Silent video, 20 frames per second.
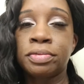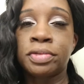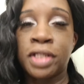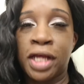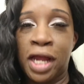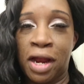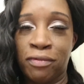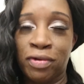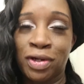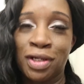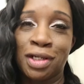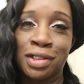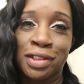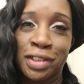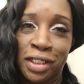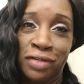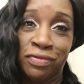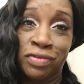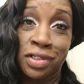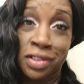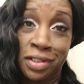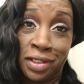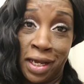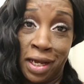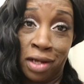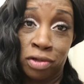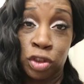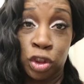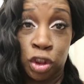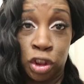Tara Diva
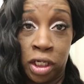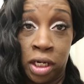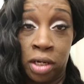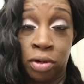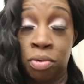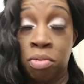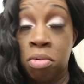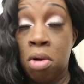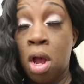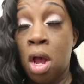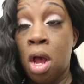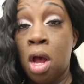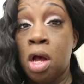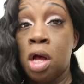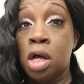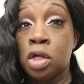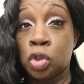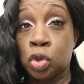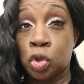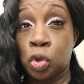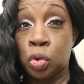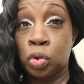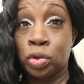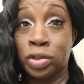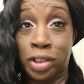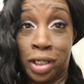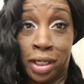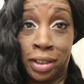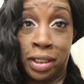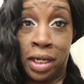Styles channel. So
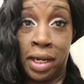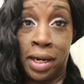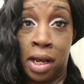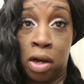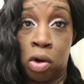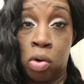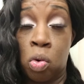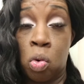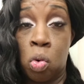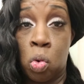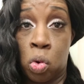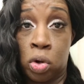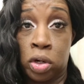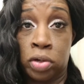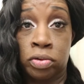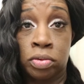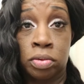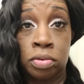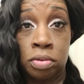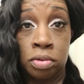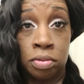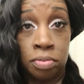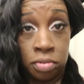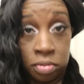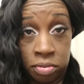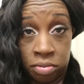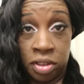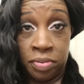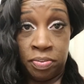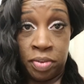check that out on
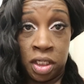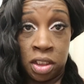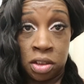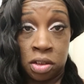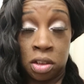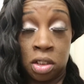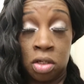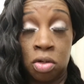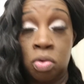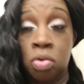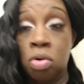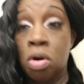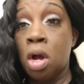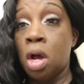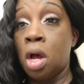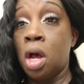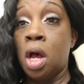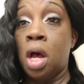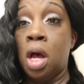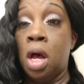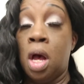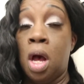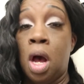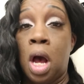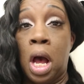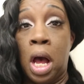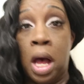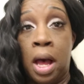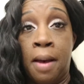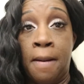me being single.
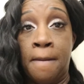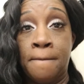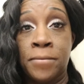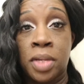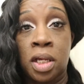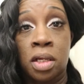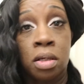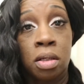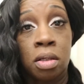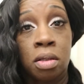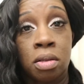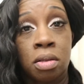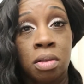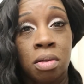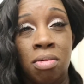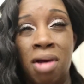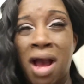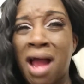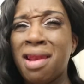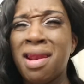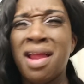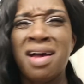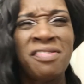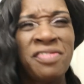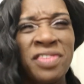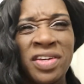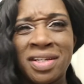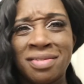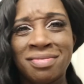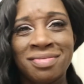Um, I
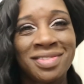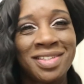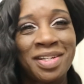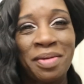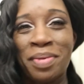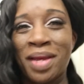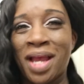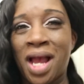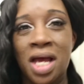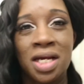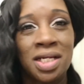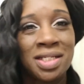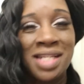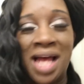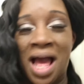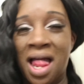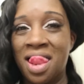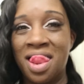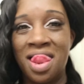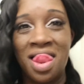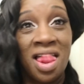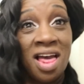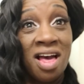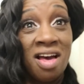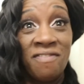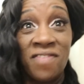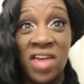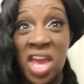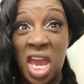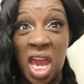love it. To be honest, I
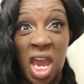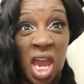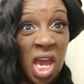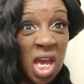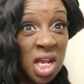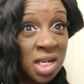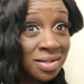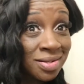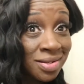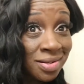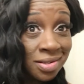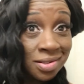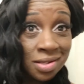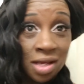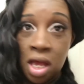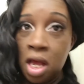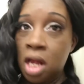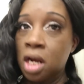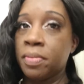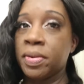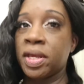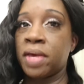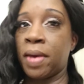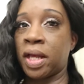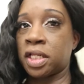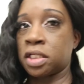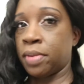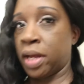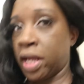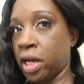love it. Let me get
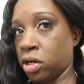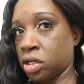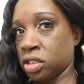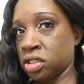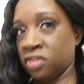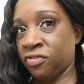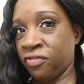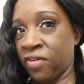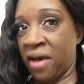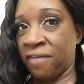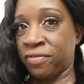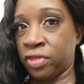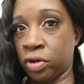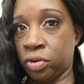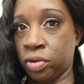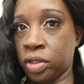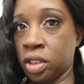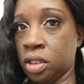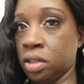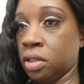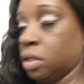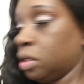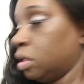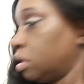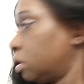back to my hair because it's 5.30.